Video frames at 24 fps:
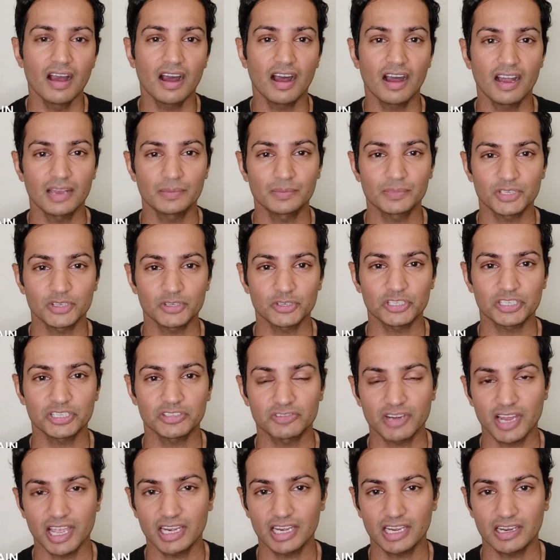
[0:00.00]
Hi, I'm
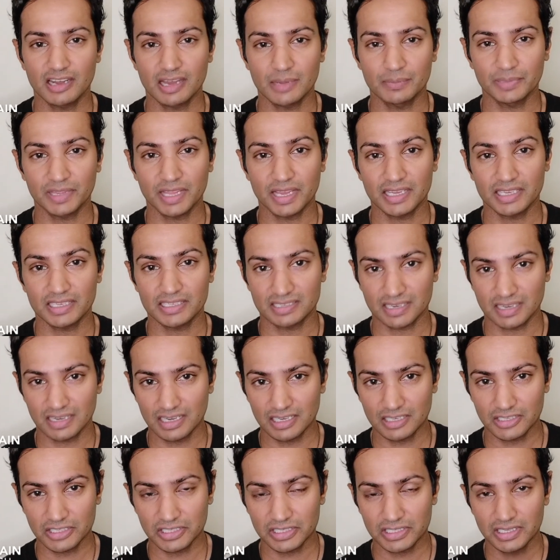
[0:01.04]
Dilshan Rain and I play
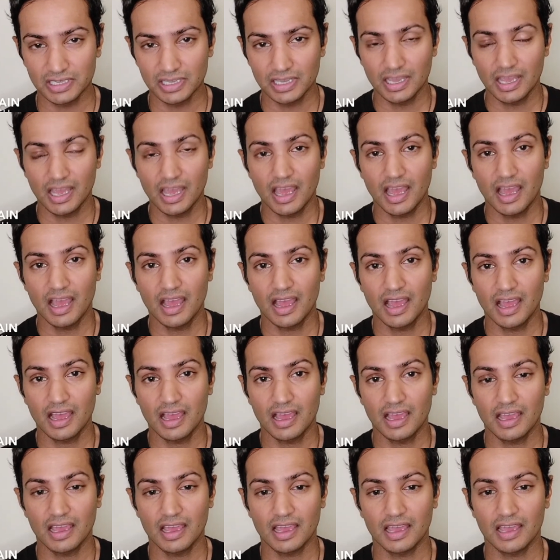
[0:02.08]
Adash.
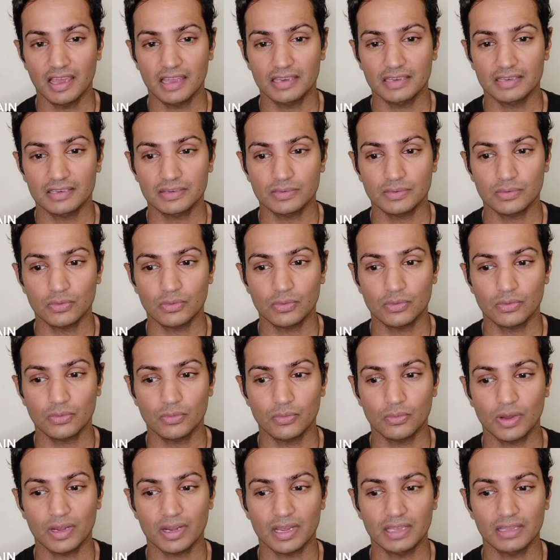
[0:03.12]
And
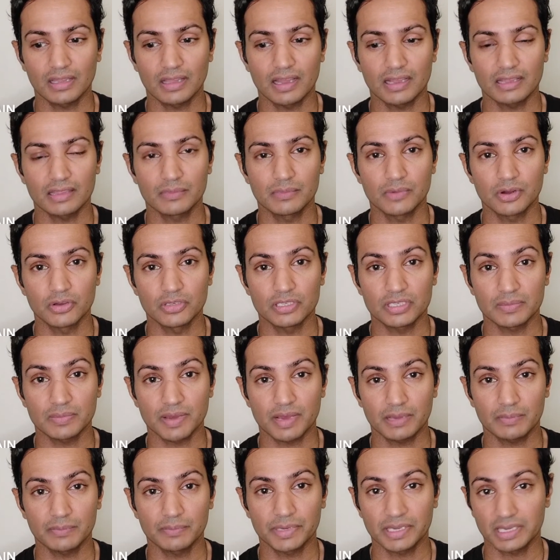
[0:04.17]
what I liked the most
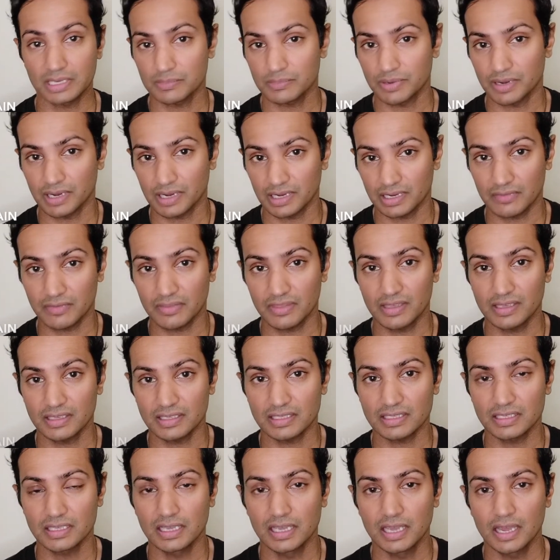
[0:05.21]
about being part of
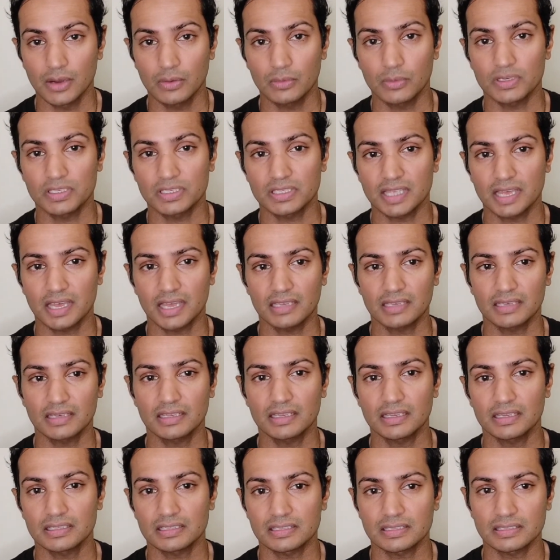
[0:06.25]
this was that
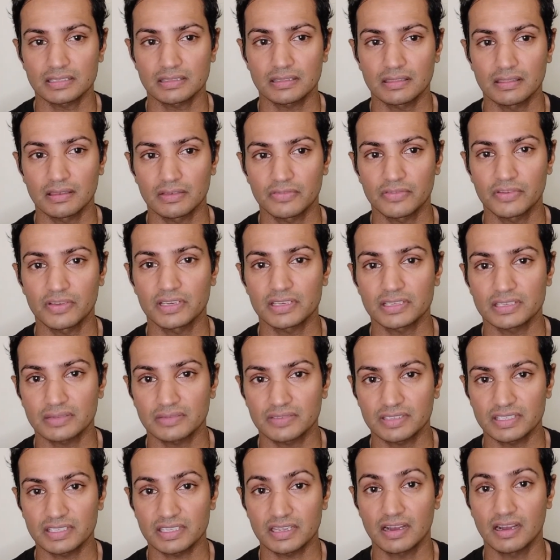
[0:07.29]
it's the first
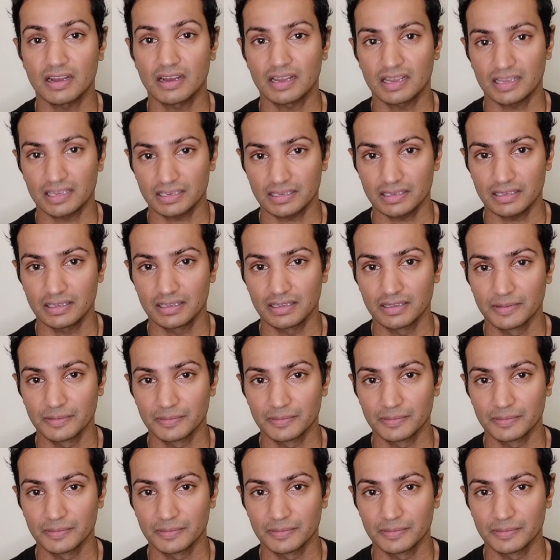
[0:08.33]
of its kind.